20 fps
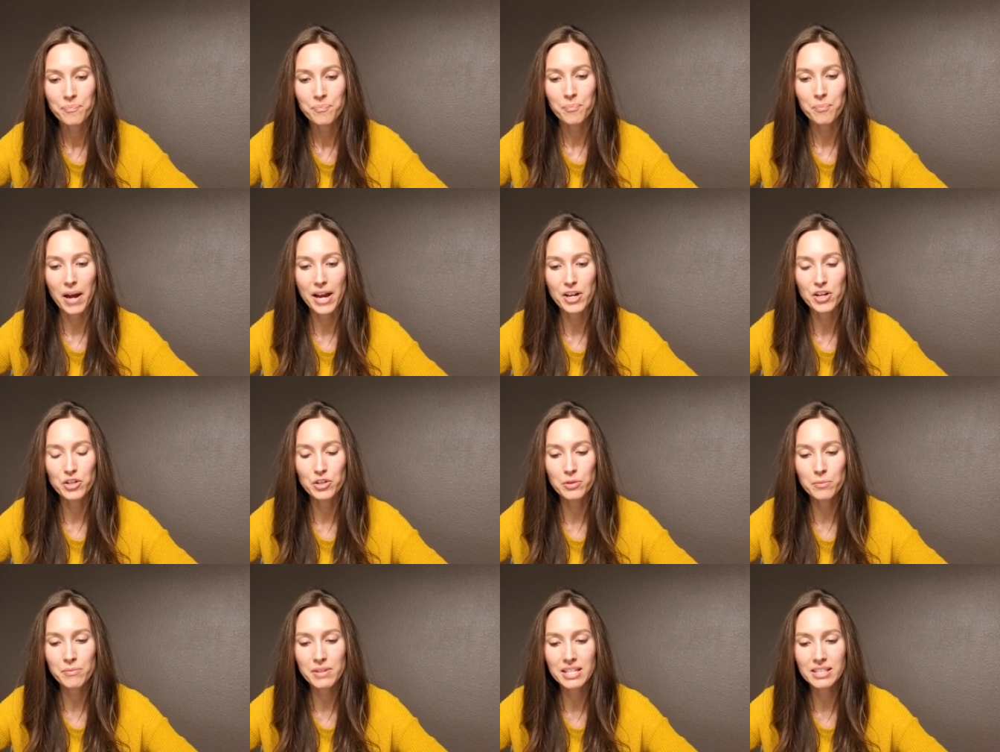By
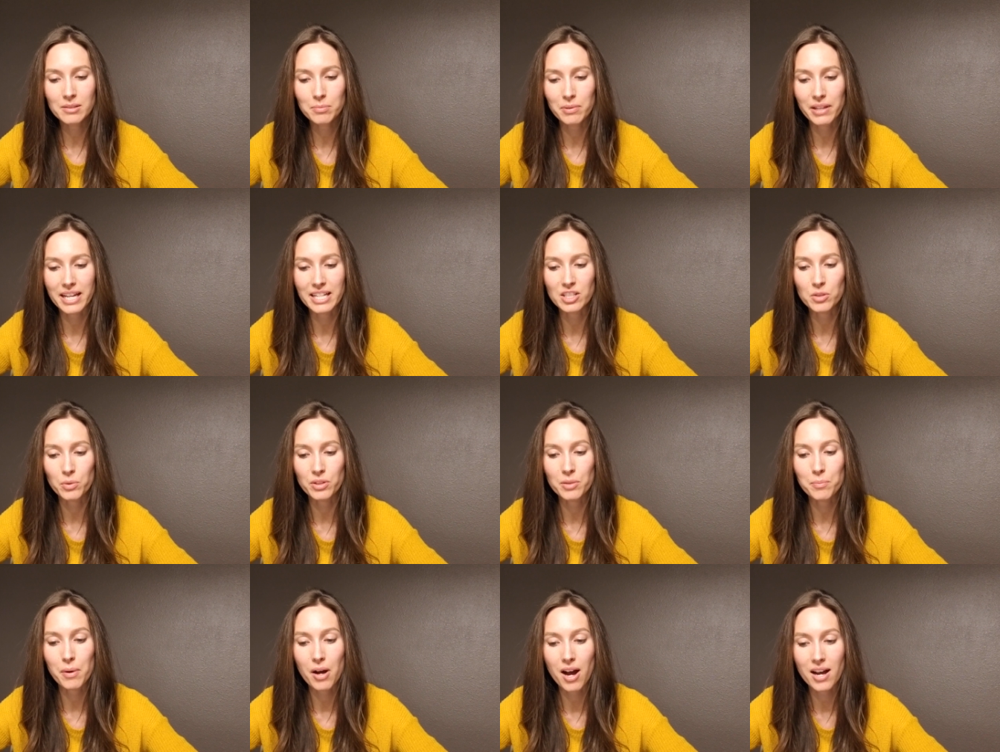whom these plates were
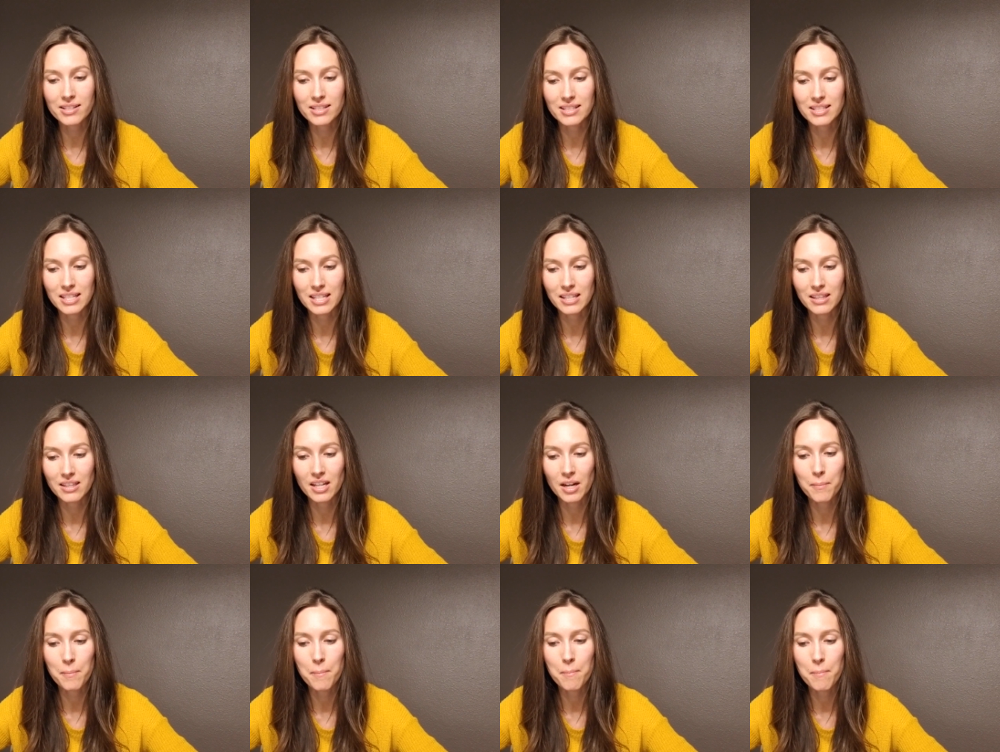deposited,
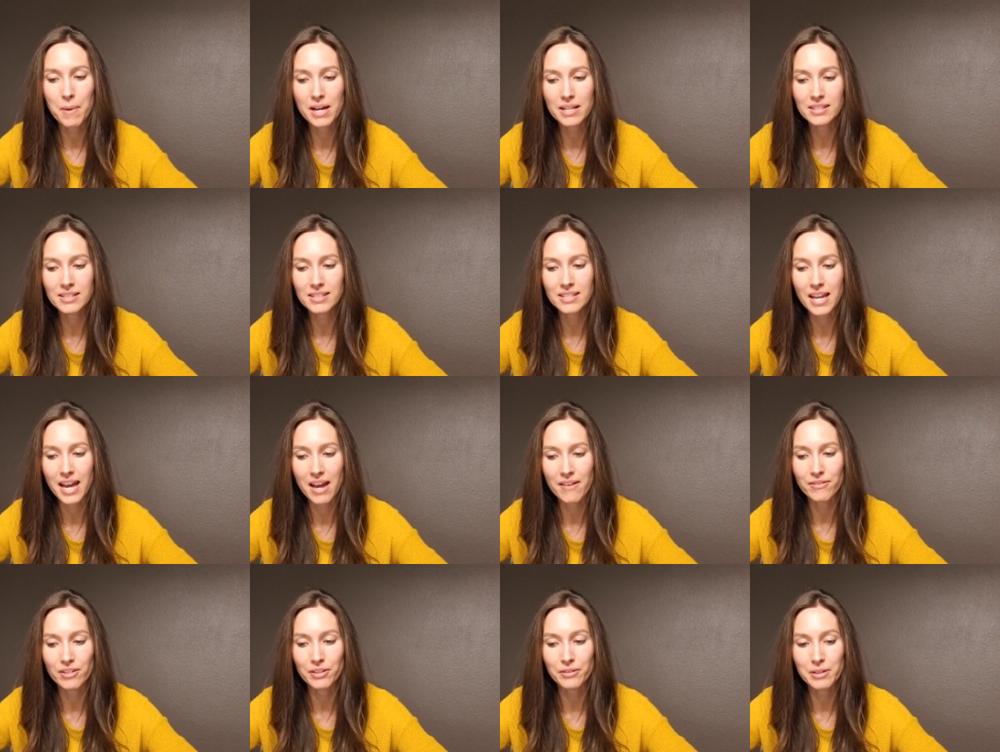there must
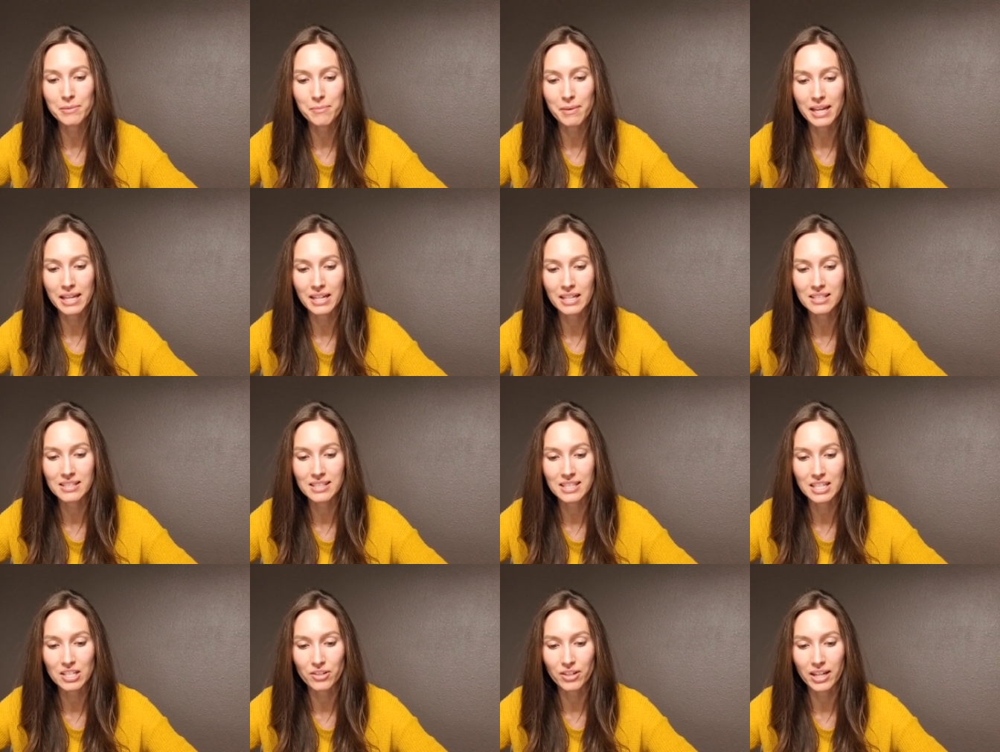ever remain a
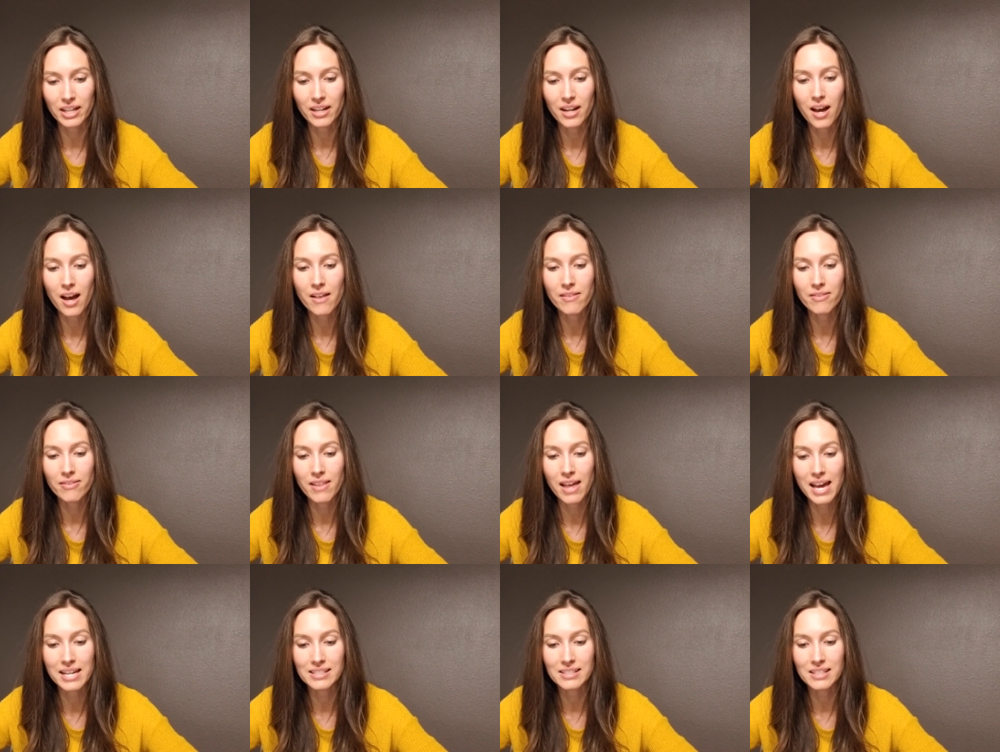secret,
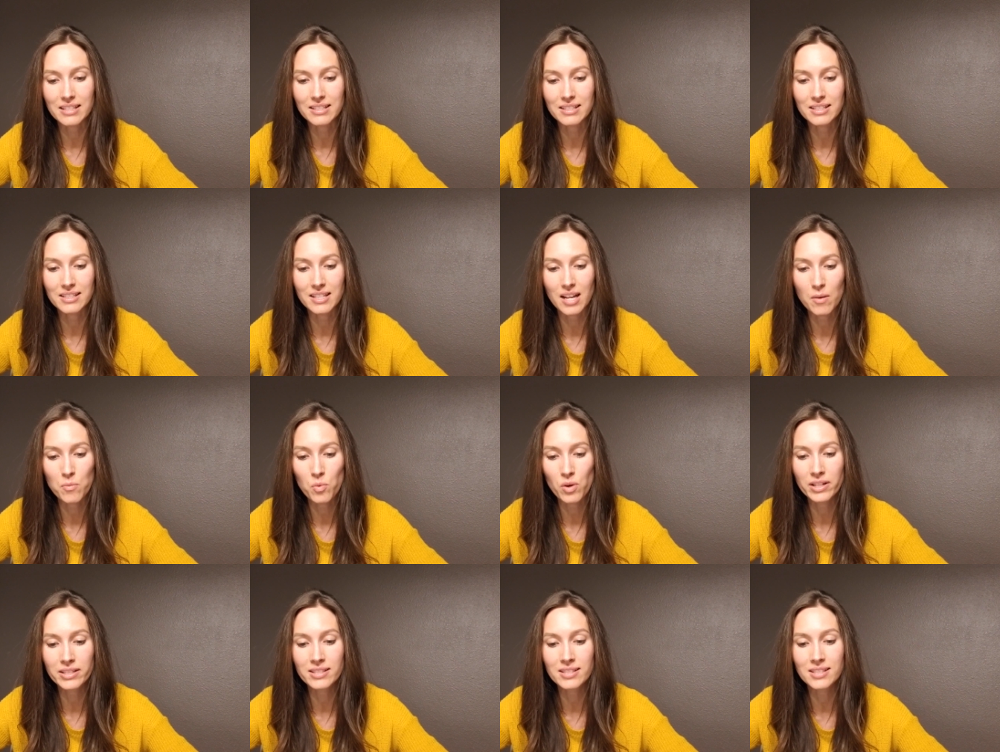unless
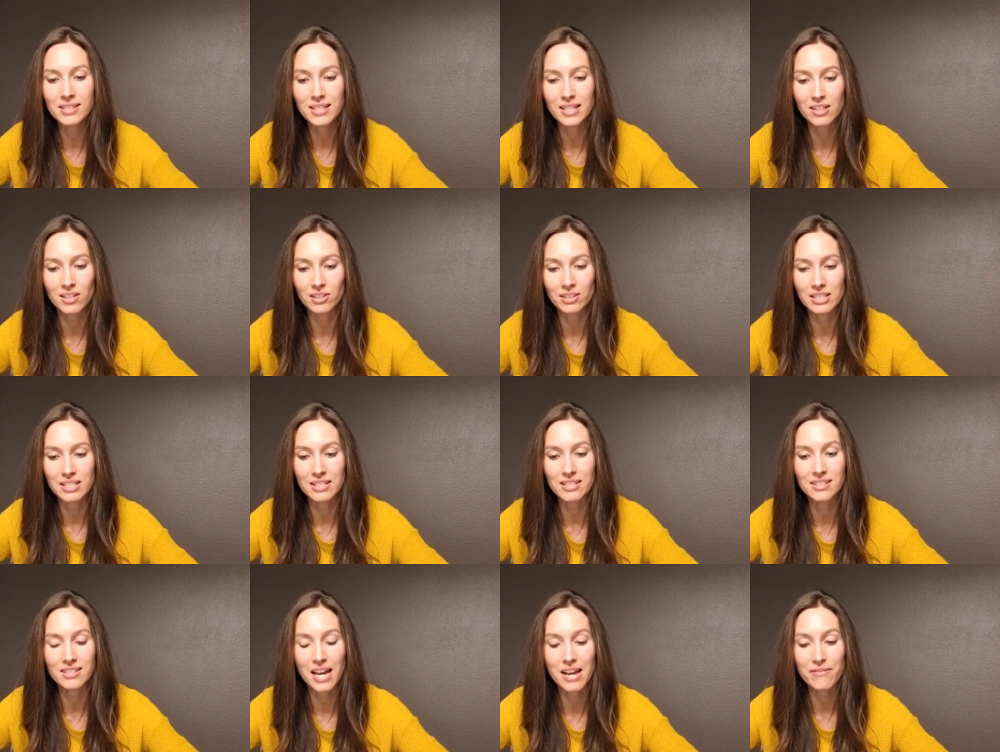someone skilled in
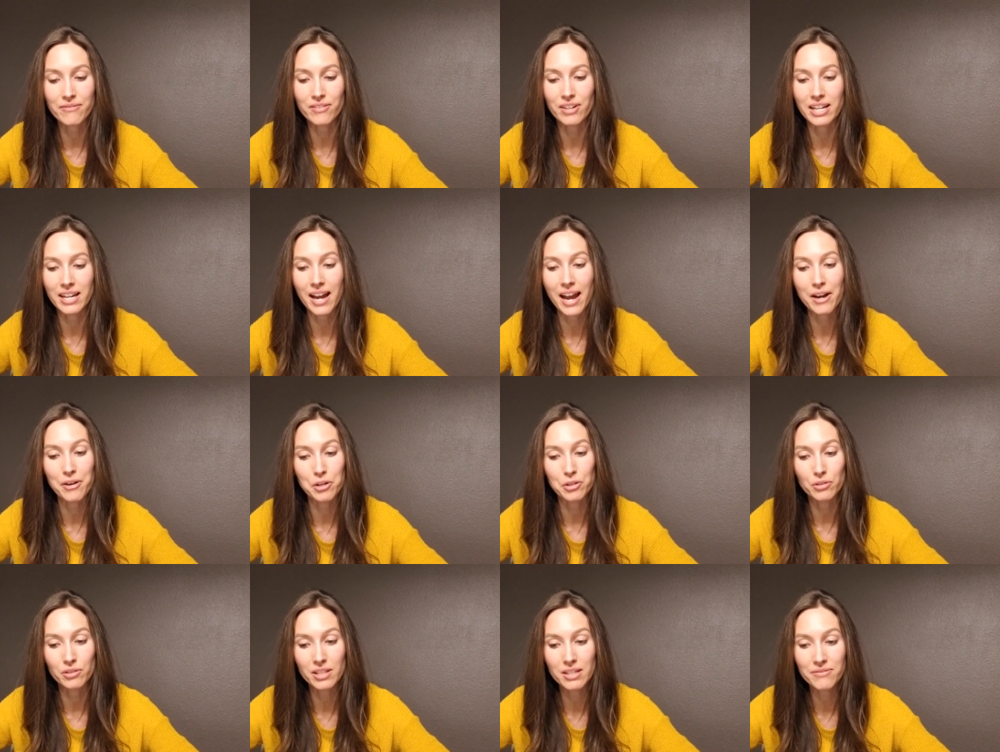deciphering
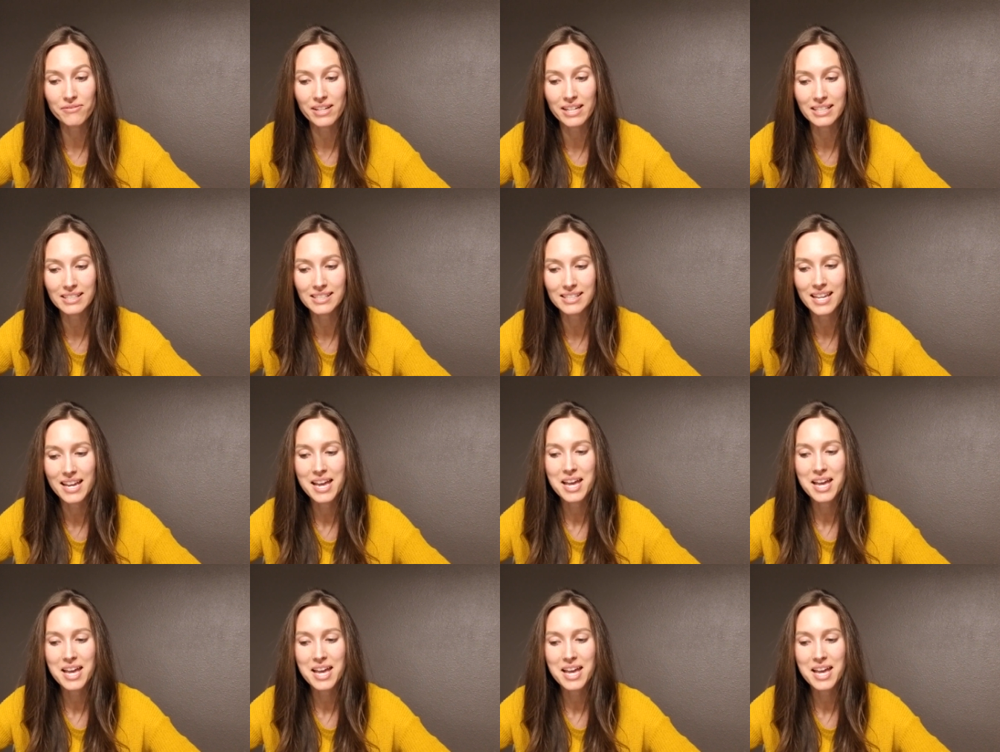hieroglyphics